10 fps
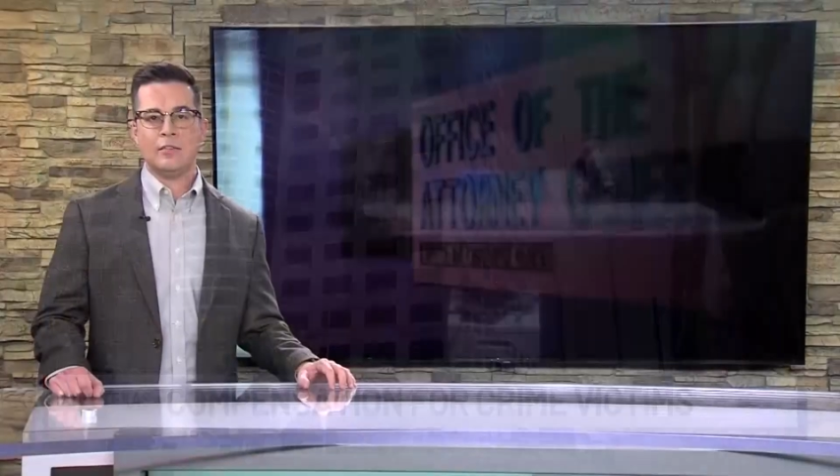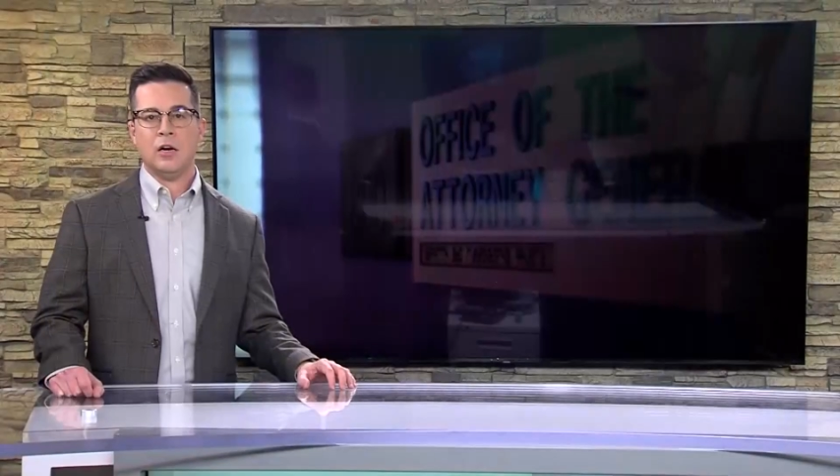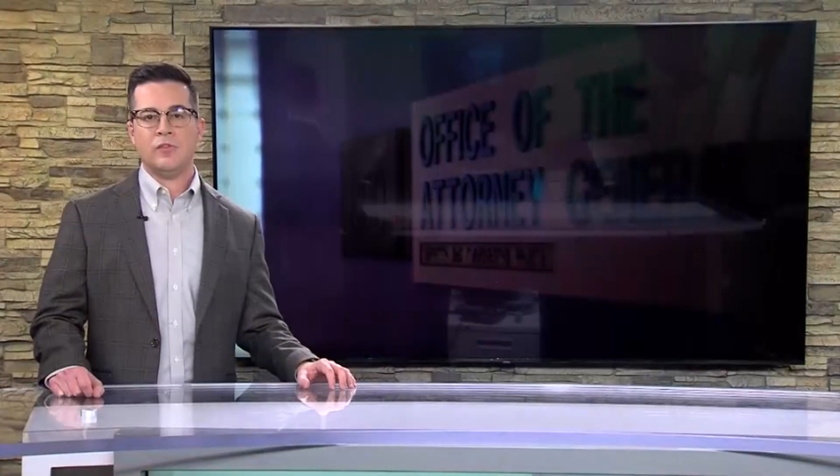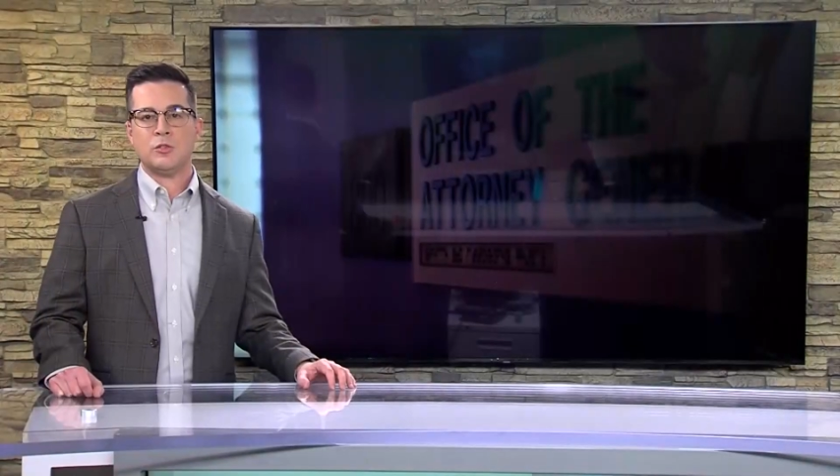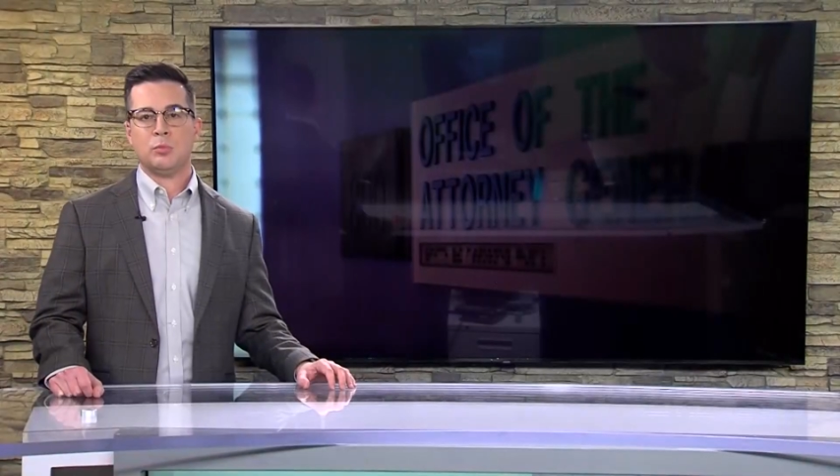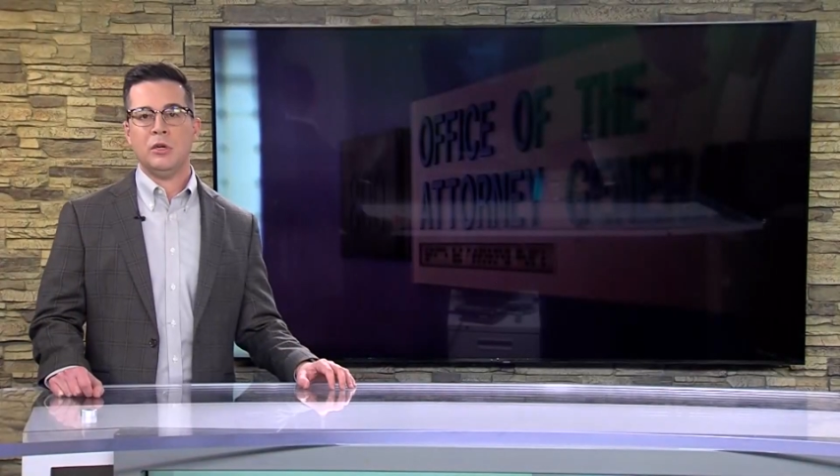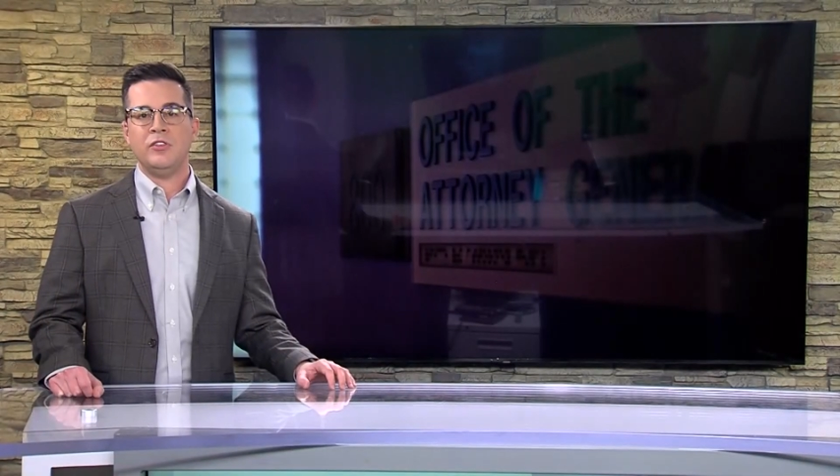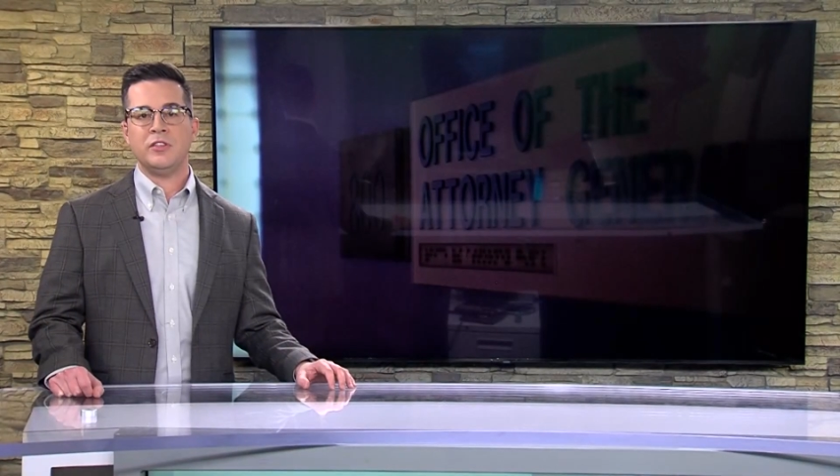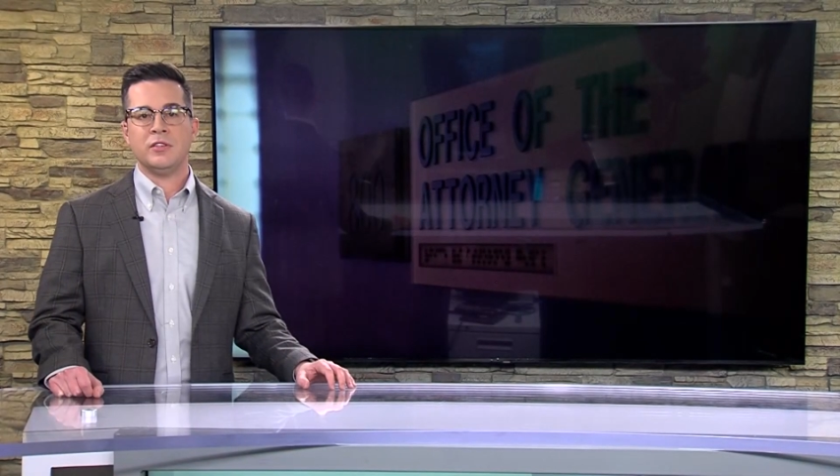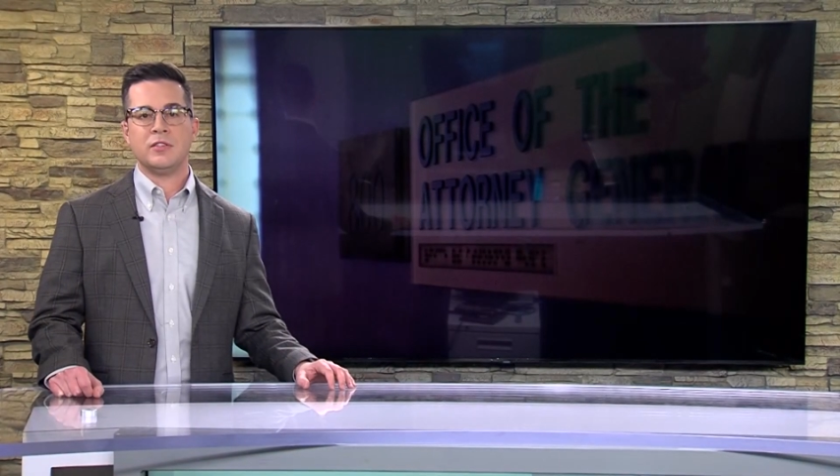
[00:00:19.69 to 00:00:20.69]
office
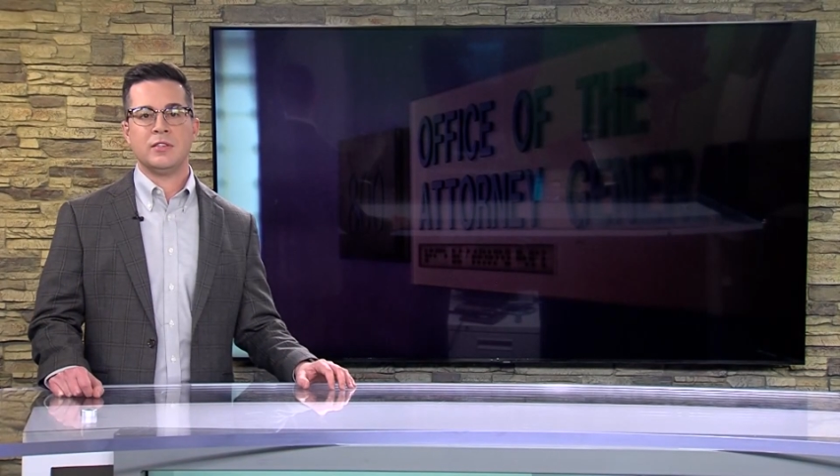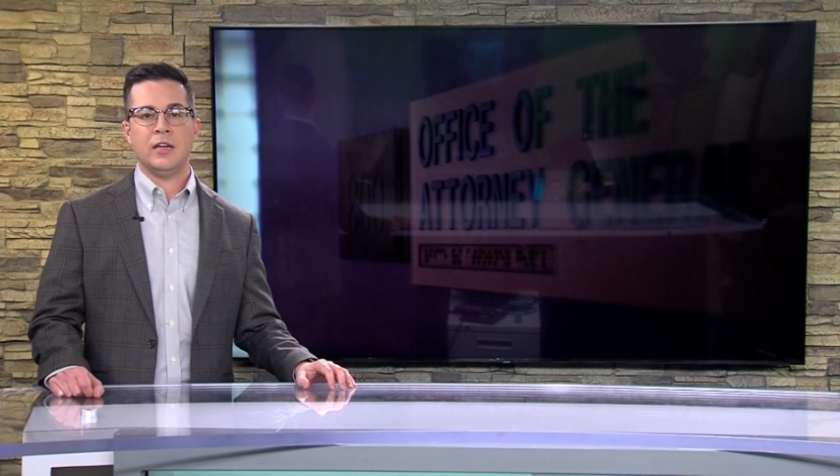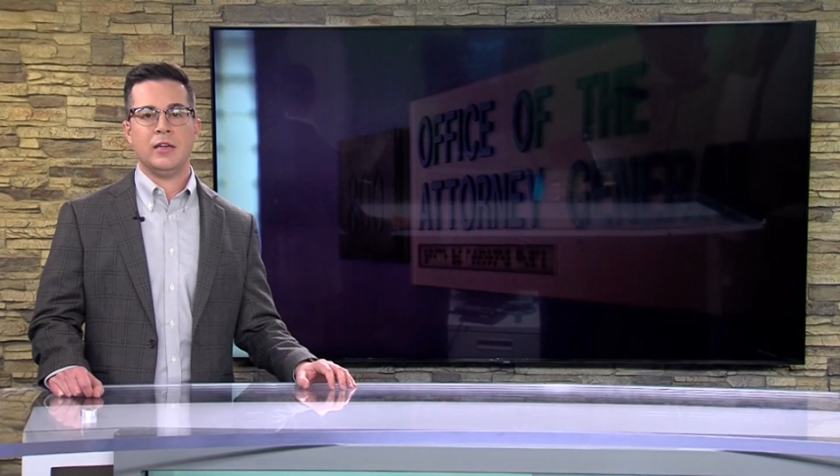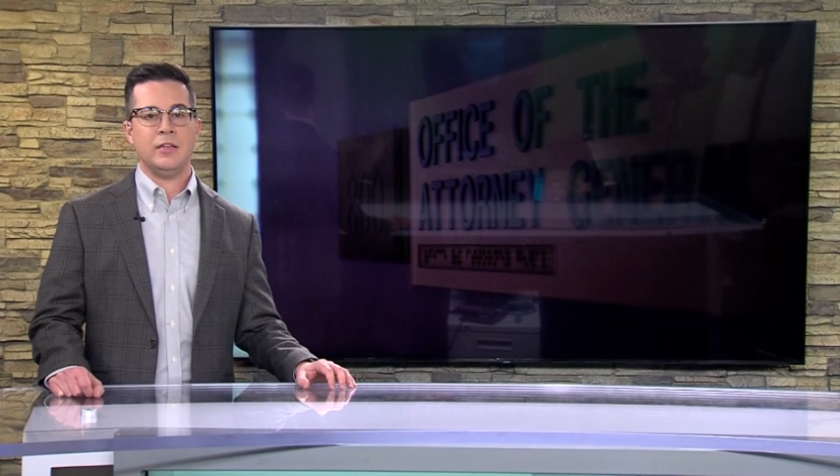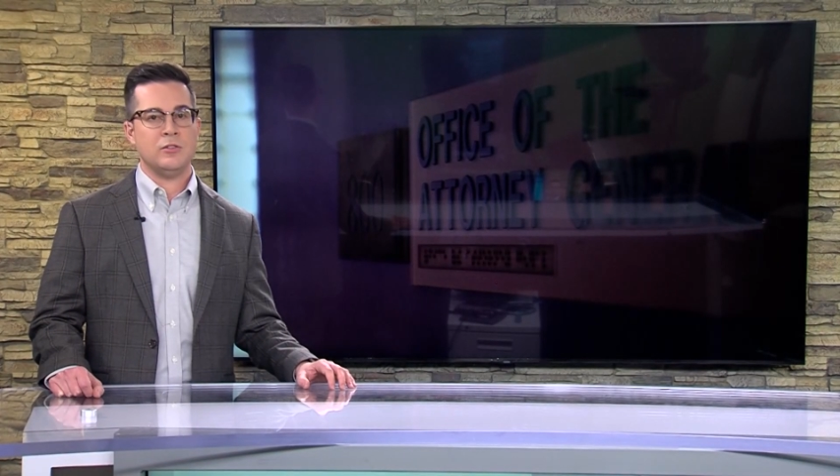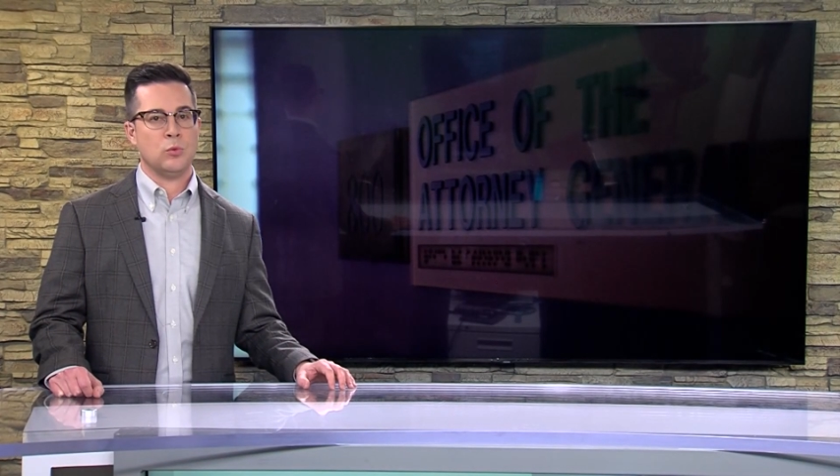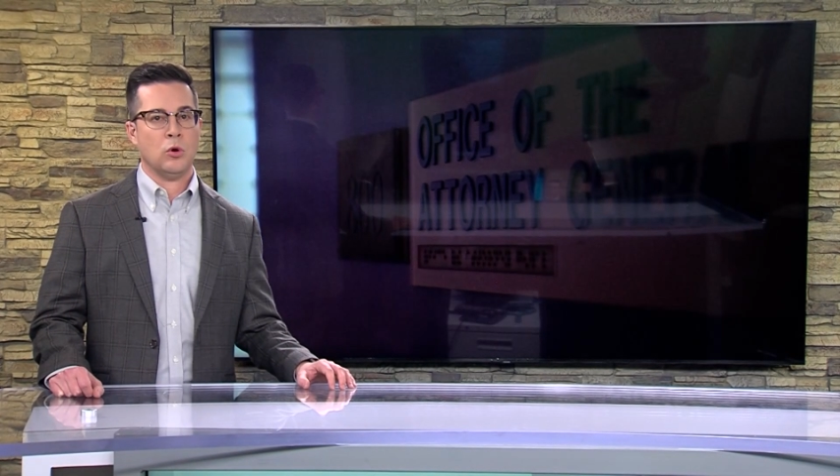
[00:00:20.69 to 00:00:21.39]
previously said he's